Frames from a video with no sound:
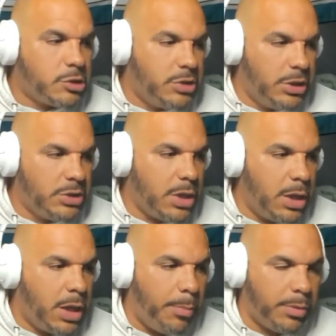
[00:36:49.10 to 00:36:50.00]
There's a
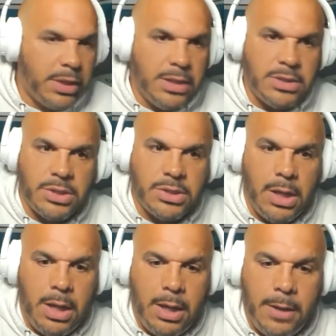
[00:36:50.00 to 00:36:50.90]
couple things. There's
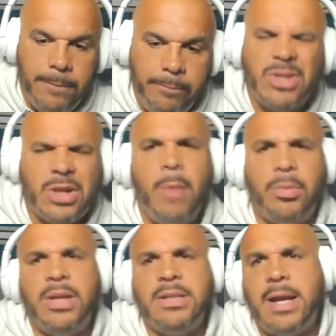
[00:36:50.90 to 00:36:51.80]
a
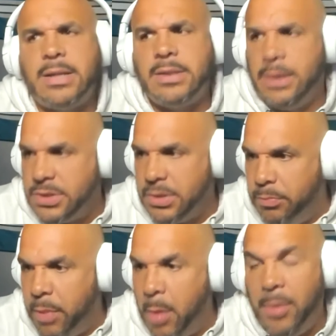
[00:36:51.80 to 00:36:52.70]
couple things actually. There's the
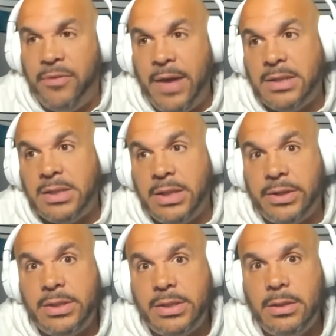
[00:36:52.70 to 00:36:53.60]
Boba Fett
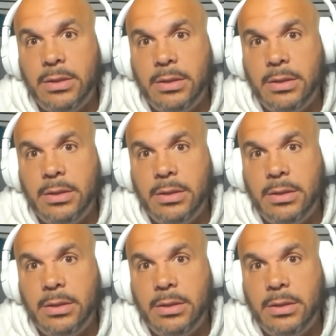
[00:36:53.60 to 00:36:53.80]
series.